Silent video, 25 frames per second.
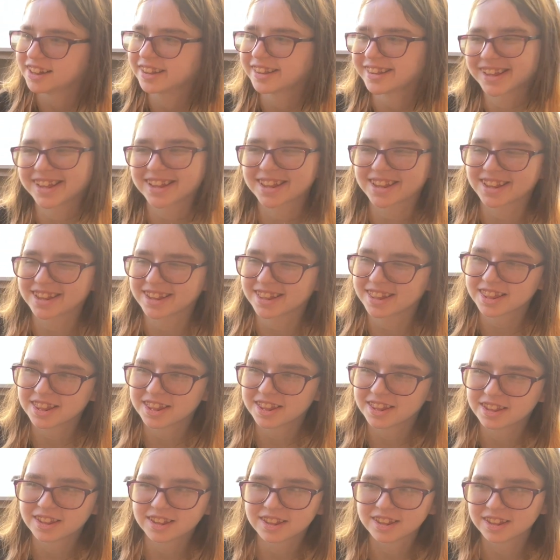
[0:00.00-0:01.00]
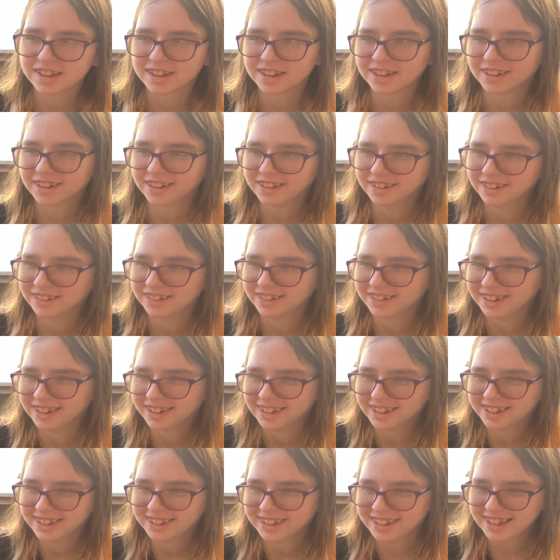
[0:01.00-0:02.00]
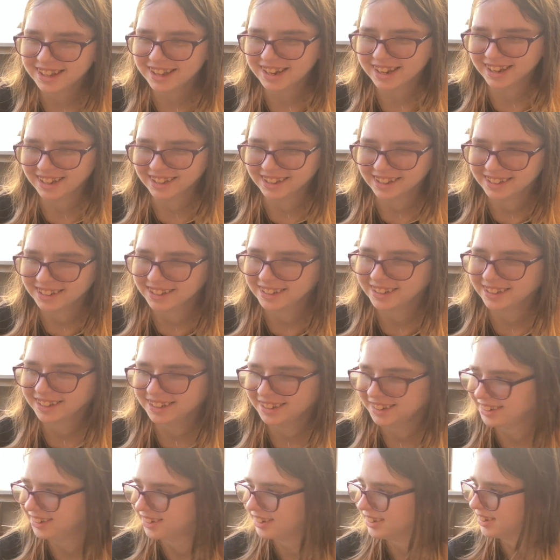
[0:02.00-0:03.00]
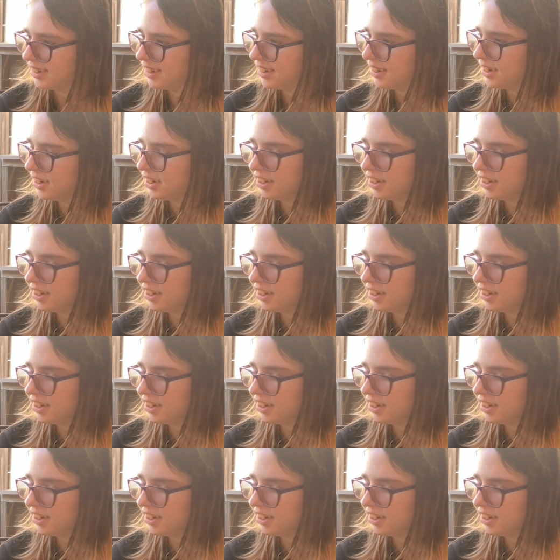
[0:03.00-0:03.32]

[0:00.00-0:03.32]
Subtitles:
No words are spoken by the person on screen.